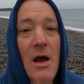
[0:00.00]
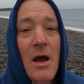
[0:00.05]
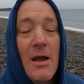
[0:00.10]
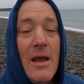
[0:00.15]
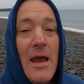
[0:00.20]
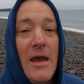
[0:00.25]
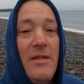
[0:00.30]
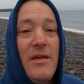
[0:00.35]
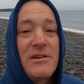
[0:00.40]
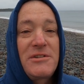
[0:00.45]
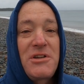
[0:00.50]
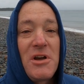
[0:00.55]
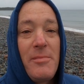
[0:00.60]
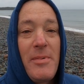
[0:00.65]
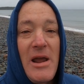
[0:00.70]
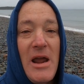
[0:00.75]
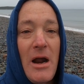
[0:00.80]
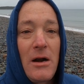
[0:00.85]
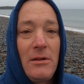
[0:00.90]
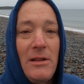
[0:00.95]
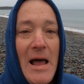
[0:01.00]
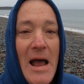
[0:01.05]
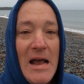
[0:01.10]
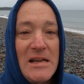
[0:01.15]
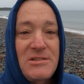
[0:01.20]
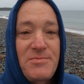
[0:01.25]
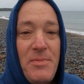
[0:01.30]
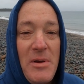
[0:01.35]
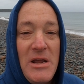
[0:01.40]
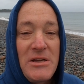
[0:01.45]
Okay, this will be our
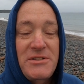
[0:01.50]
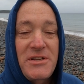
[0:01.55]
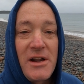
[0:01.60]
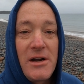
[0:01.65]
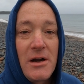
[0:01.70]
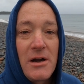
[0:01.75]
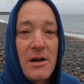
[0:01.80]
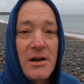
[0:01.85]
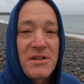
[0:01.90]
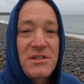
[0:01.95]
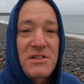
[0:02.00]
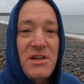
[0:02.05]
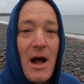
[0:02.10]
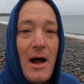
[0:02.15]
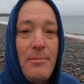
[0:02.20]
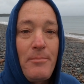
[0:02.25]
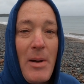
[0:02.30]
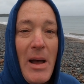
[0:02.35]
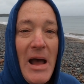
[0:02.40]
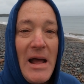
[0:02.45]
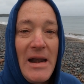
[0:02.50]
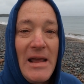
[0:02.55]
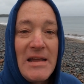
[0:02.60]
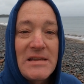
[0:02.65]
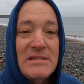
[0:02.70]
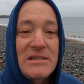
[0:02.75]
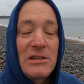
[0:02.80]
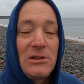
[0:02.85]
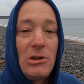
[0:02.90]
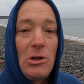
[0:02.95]
last beach that I'm gonna stop at.
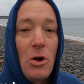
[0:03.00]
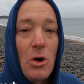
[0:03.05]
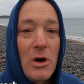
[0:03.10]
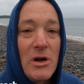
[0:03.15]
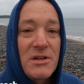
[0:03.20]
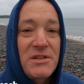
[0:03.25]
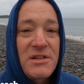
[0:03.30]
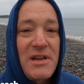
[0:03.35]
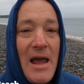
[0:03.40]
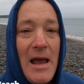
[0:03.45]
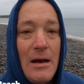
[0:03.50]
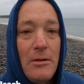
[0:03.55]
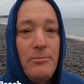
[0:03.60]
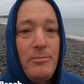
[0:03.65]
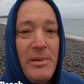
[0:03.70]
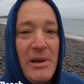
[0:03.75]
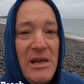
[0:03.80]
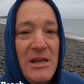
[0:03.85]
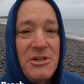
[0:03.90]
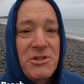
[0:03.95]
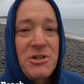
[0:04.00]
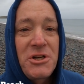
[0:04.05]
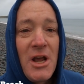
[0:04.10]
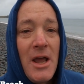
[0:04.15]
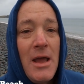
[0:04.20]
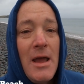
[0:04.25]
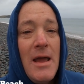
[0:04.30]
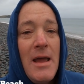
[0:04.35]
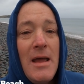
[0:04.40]
It's Lawrencetown Beach.